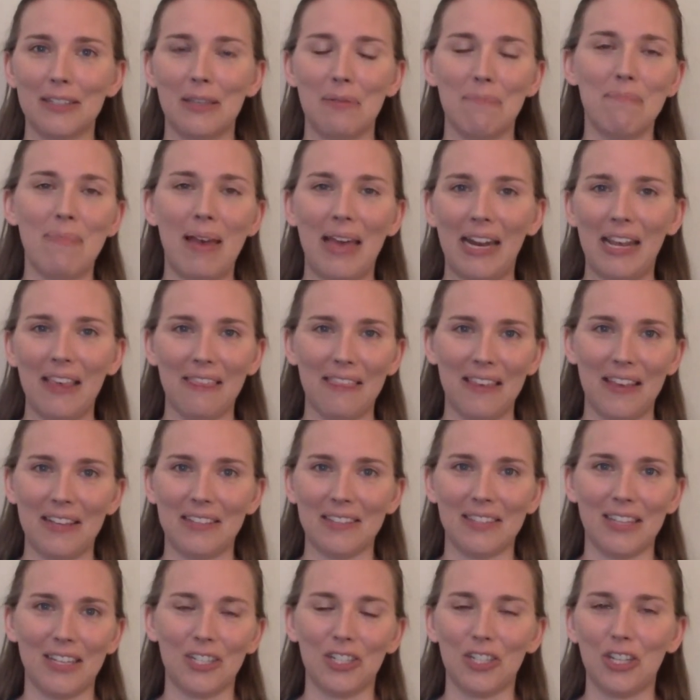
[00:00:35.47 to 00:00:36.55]
the many
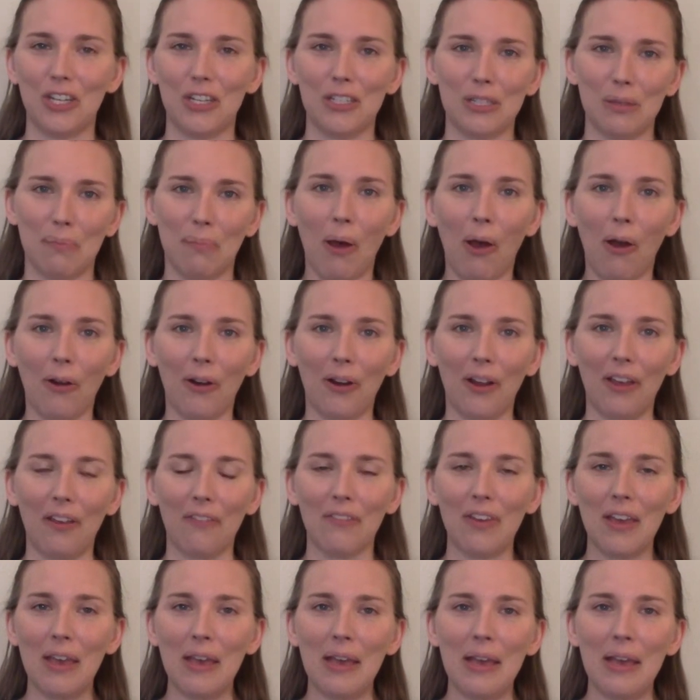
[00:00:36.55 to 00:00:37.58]
things that she is a part of.